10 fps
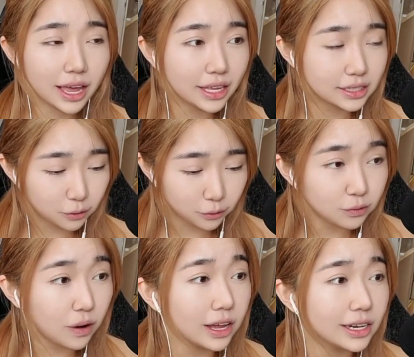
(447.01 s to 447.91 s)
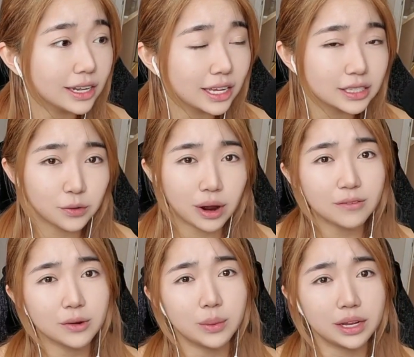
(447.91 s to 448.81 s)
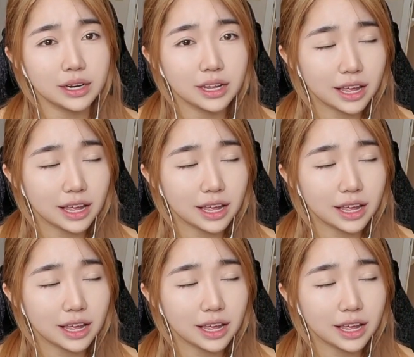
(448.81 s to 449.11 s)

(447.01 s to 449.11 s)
It's for fun. It's for everyone.